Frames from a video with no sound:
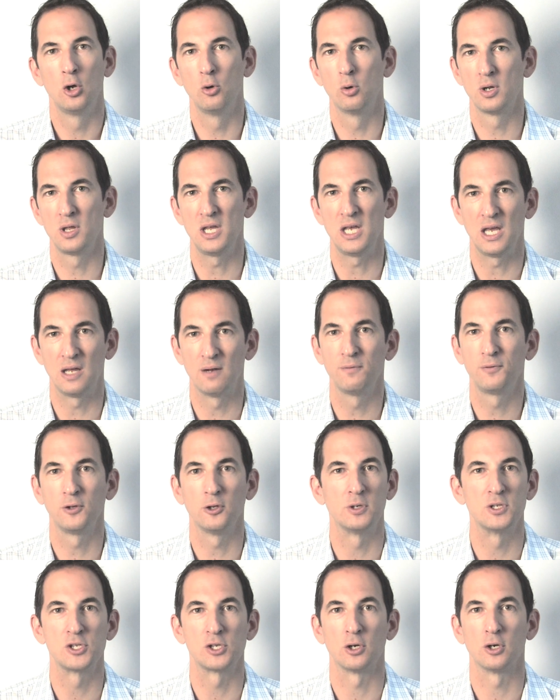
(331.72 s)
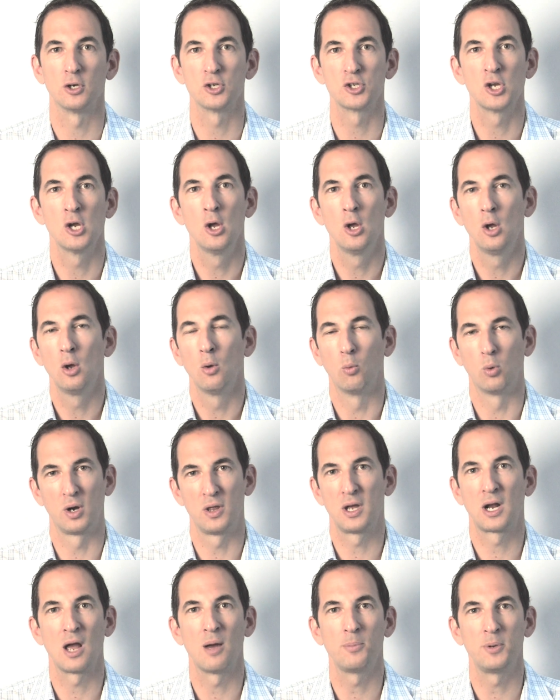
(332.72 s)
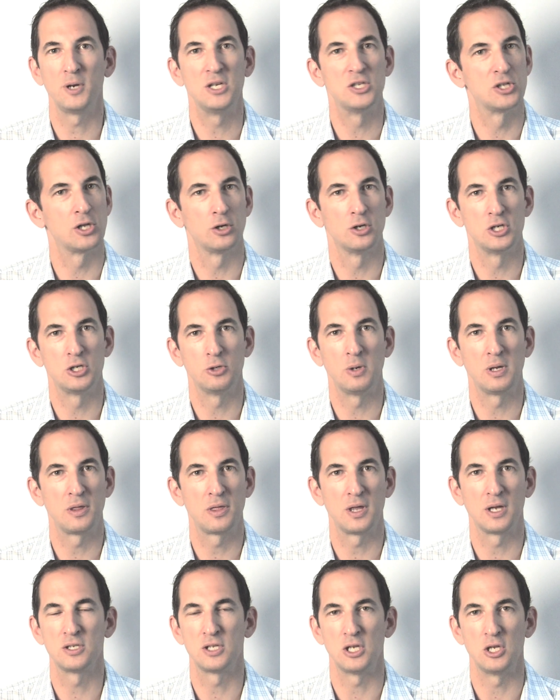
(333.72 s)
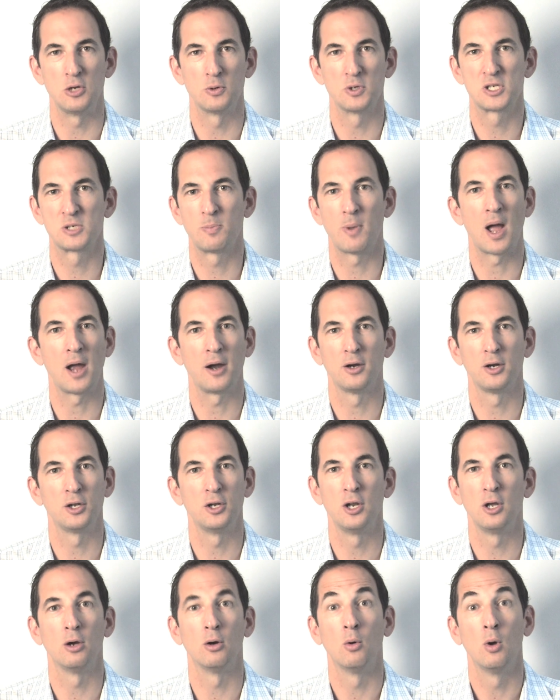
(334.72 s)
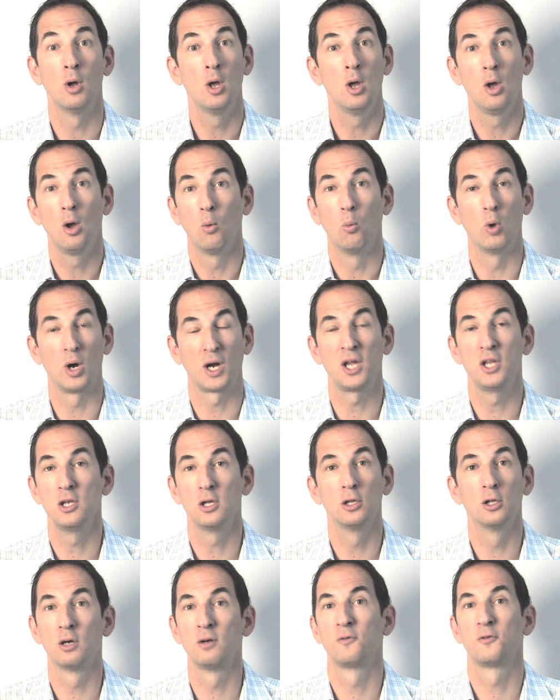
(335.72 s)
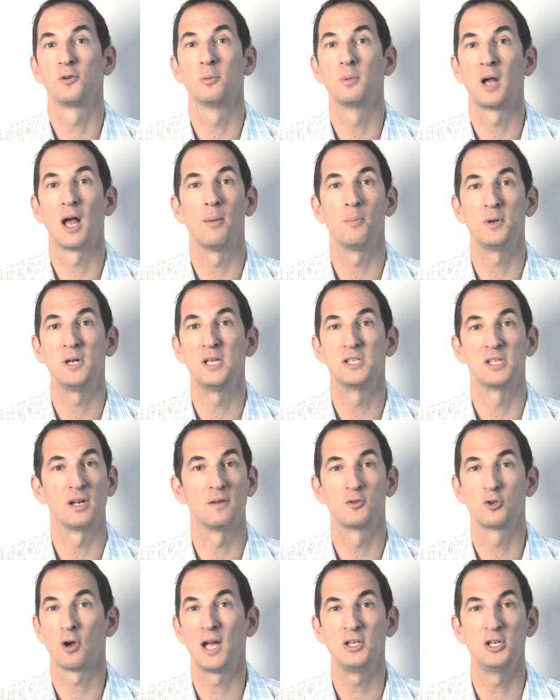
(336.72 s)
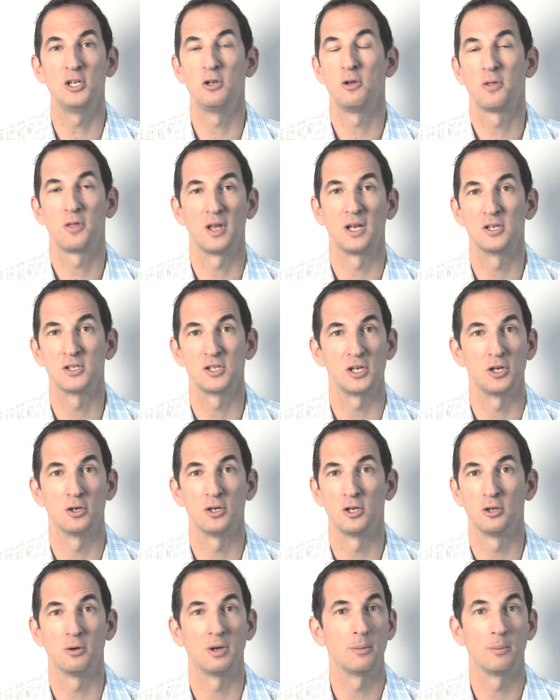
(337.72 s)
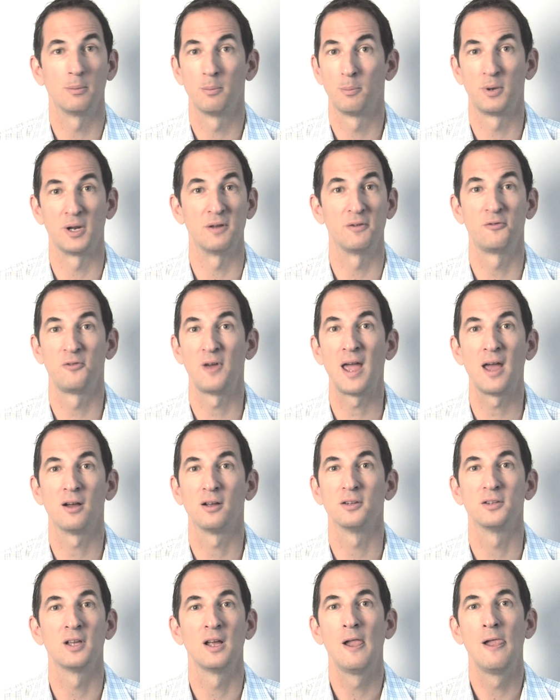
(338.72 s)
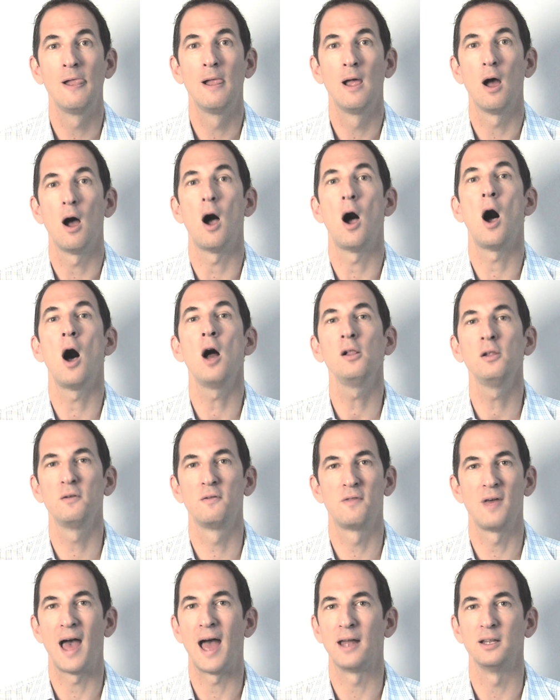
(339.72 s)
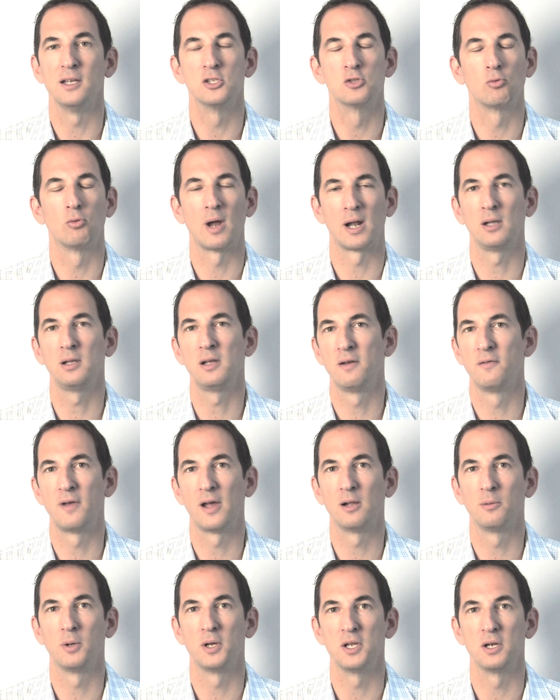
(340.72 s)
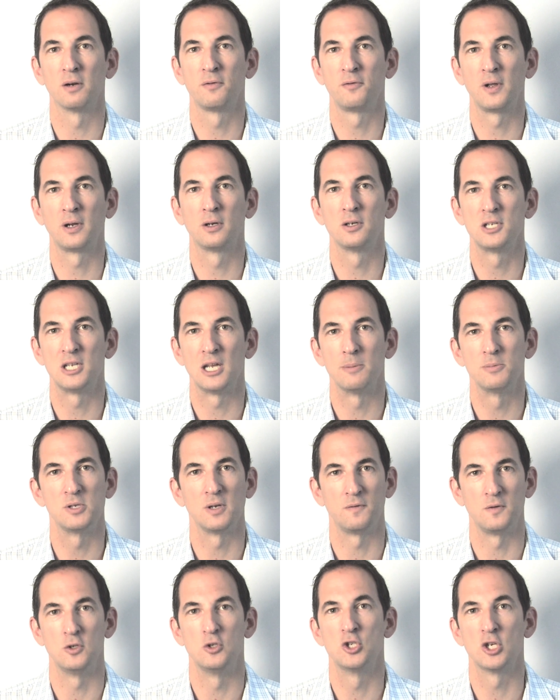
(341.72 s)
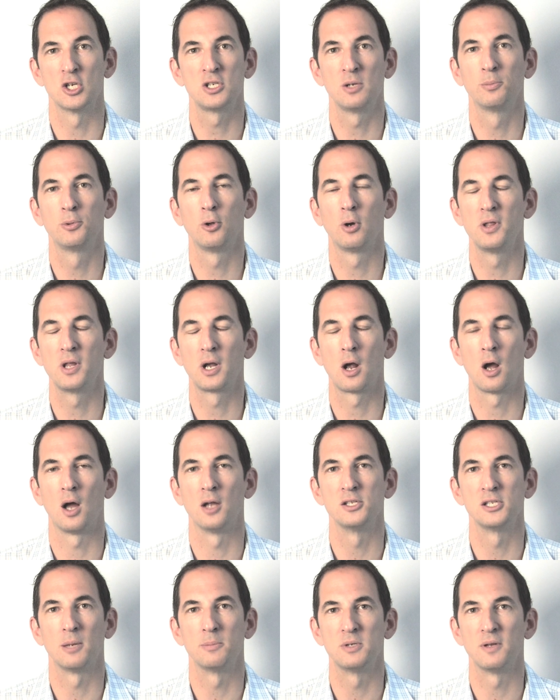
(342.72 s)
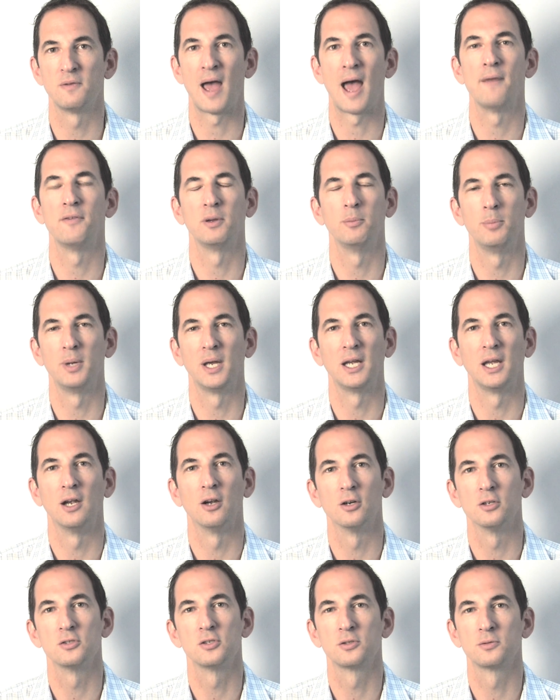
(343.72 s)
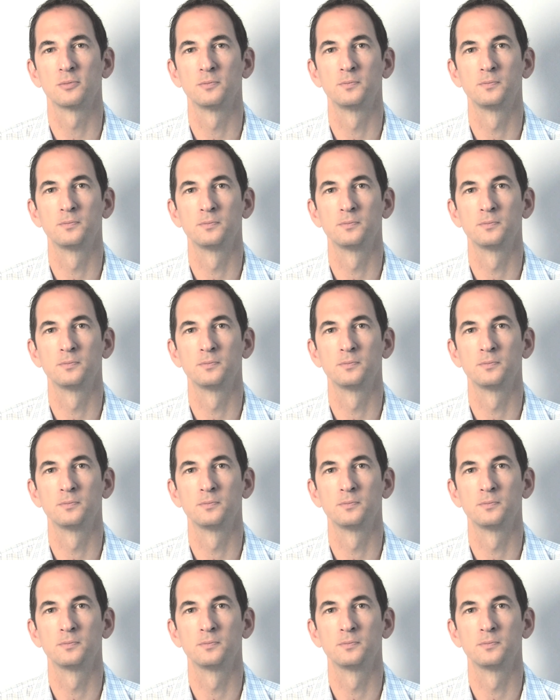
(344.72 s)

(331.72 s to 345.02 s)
Who are the influencers? What are the companies that are doing things that you aspire to do? What can you learn from companies that have tried to do things that you're doing but have failed? All of that is readily available at your fingertips if you just employ the concept of having big ears.